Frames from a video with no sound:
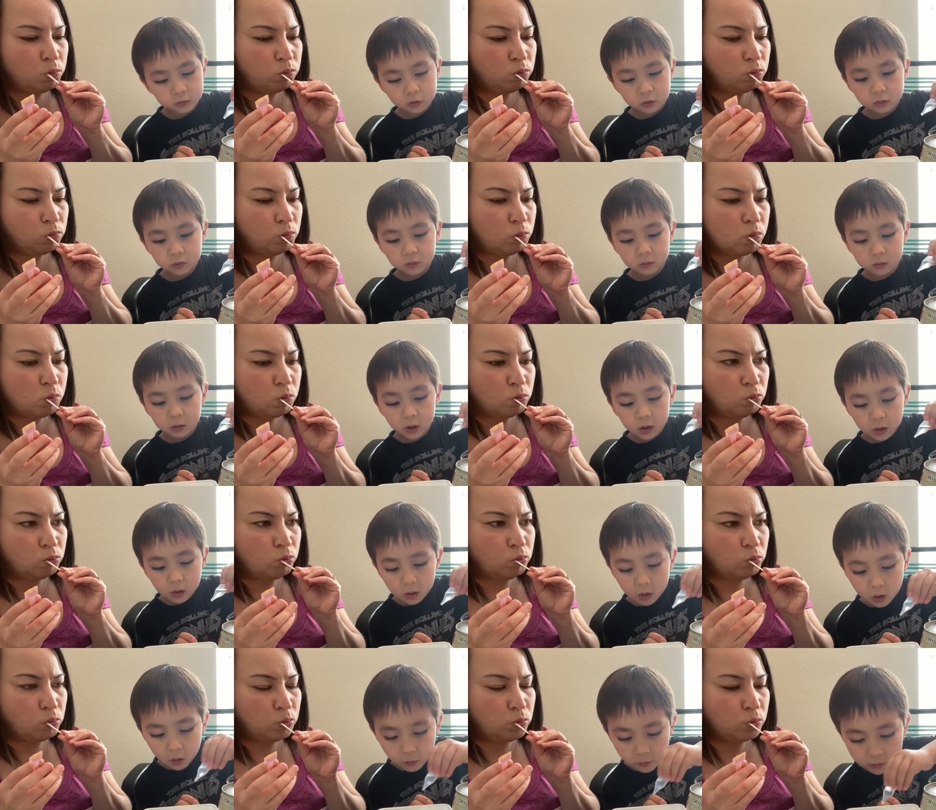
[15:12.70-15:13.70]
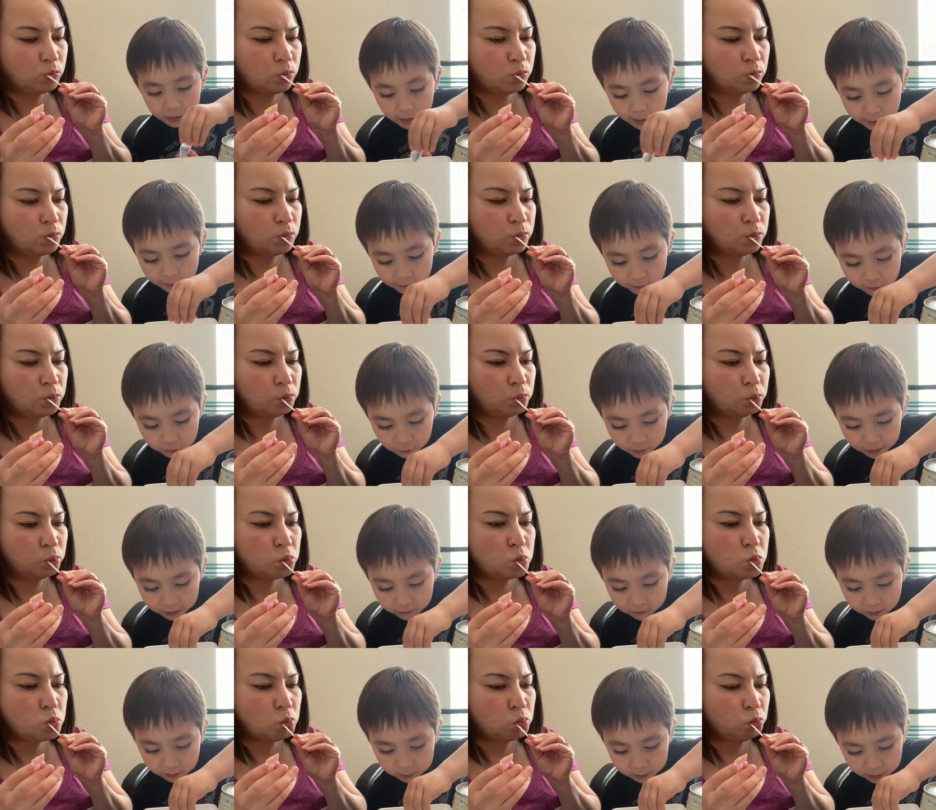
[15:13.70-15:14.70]
Speaker 1: So we're uh -huh. waiting
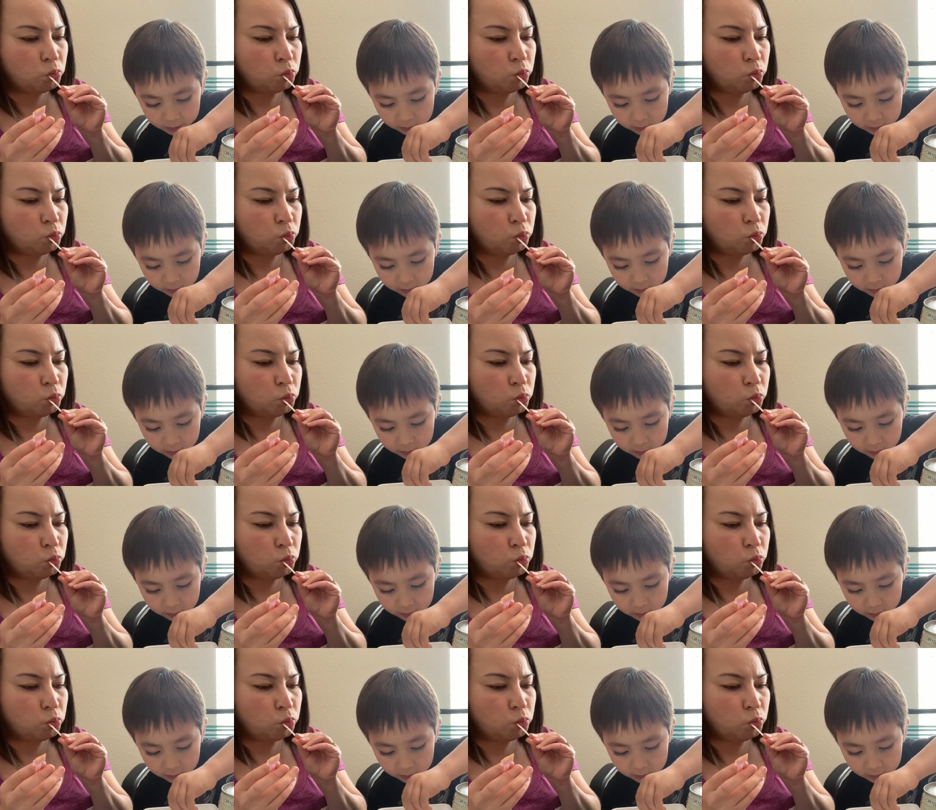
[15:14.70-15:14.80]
